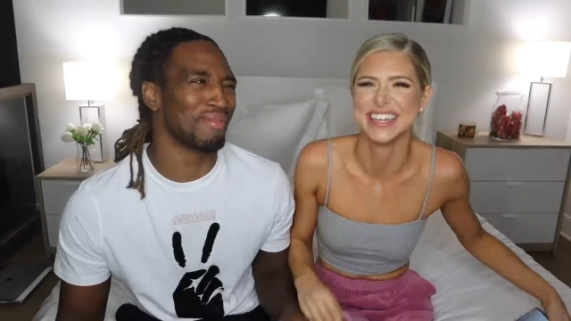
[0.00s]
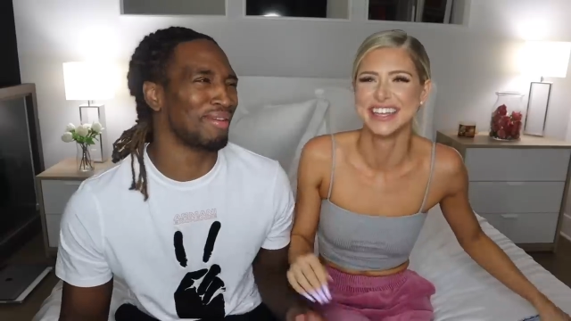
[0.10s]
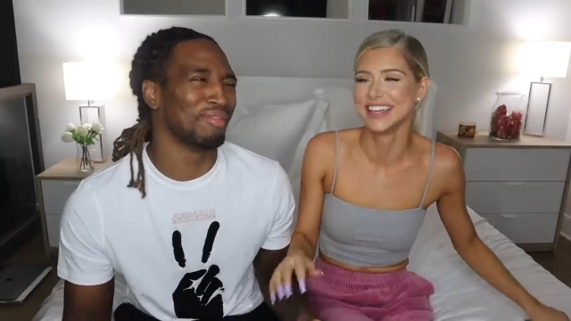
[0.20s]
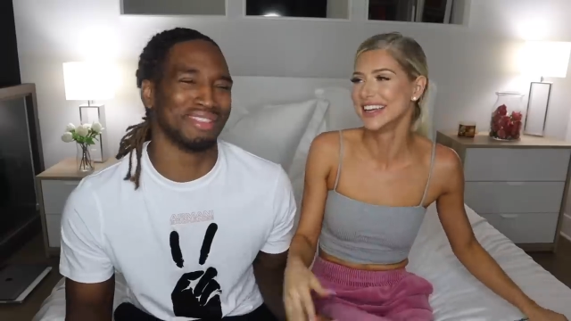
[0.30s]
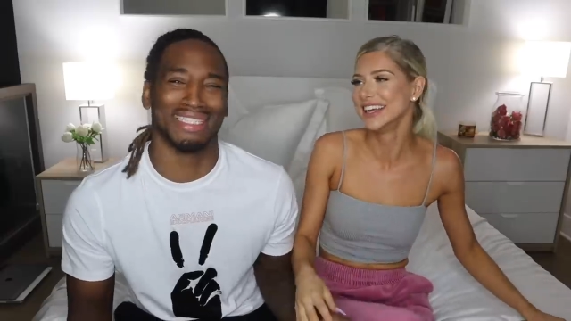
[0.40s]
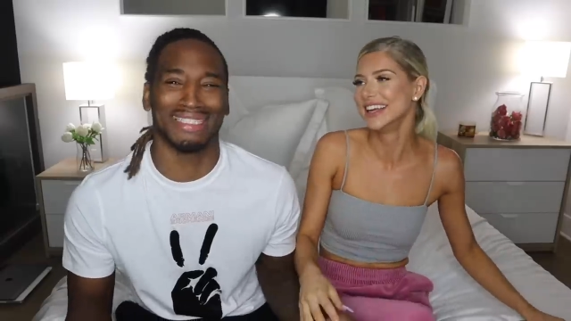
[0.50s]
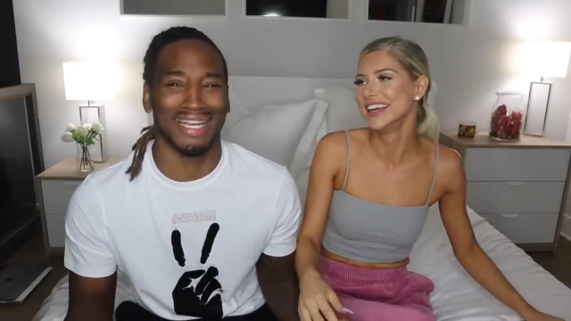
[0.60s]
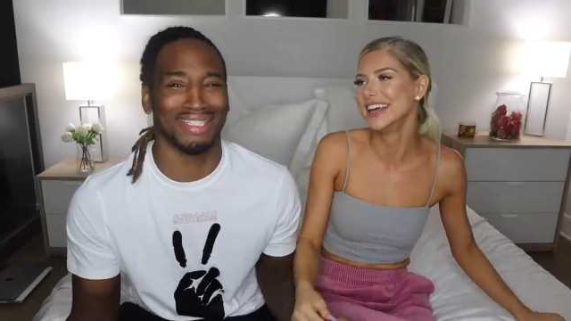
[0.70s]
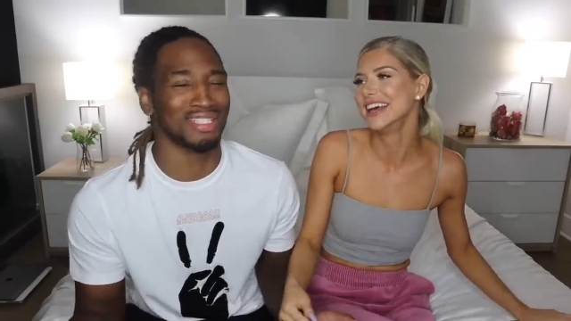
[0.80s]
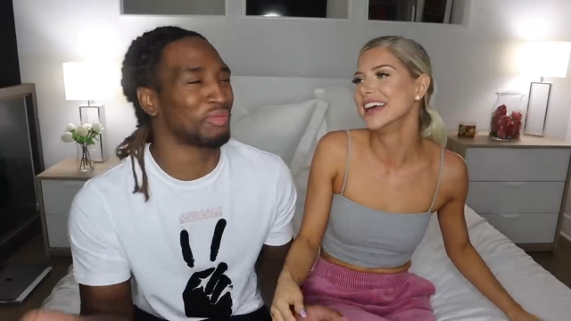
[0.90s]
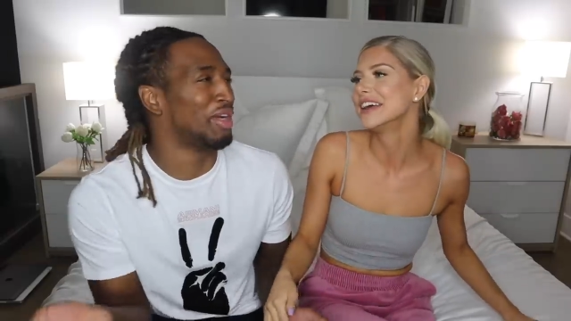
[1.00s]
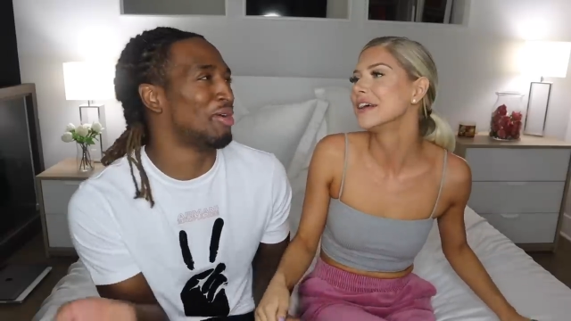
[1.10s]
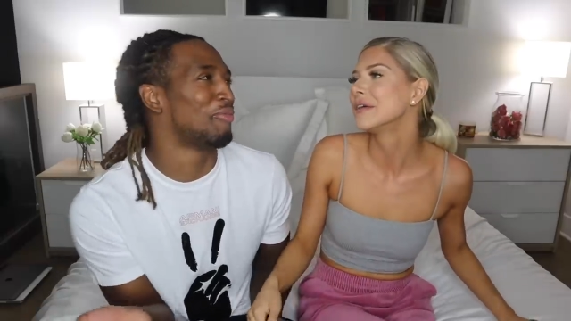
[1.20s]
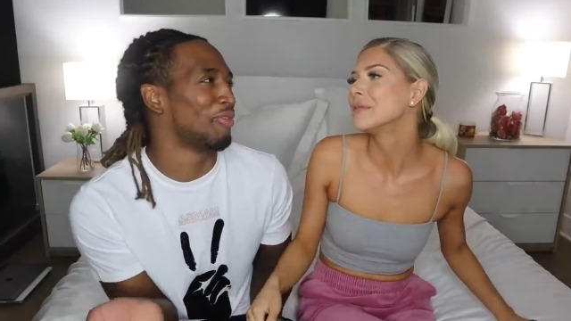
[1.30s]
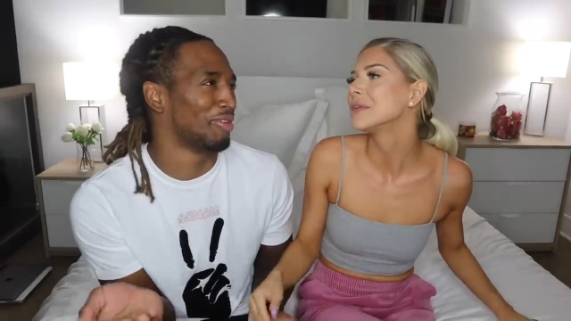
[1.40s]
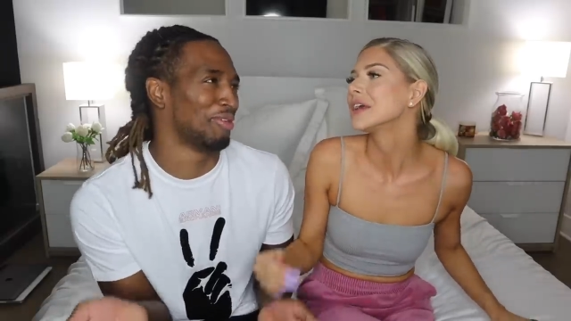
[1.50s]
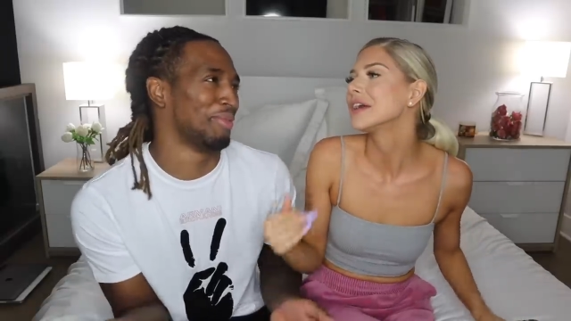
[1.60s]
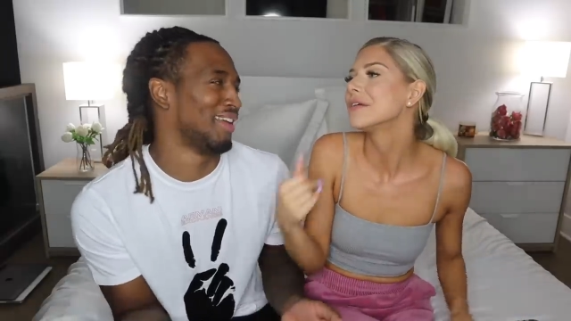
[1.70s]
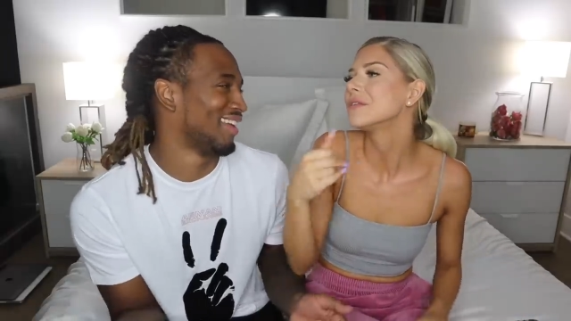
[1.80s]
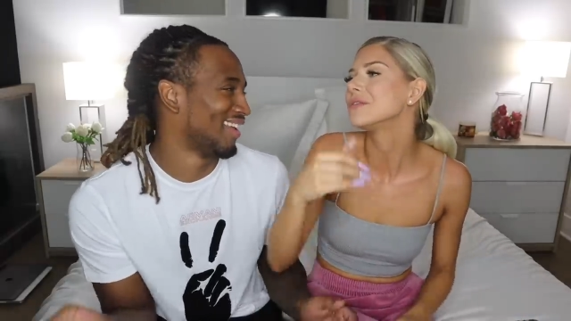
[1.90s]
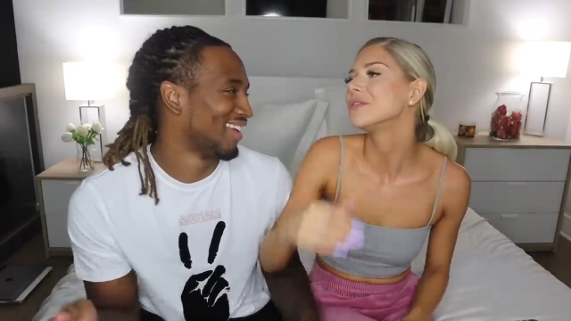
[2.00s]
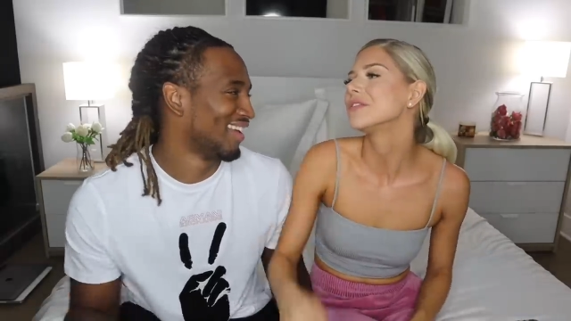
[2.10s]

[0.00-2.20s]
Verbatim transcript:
Speaker 1: it was just, I just went home for a little bit.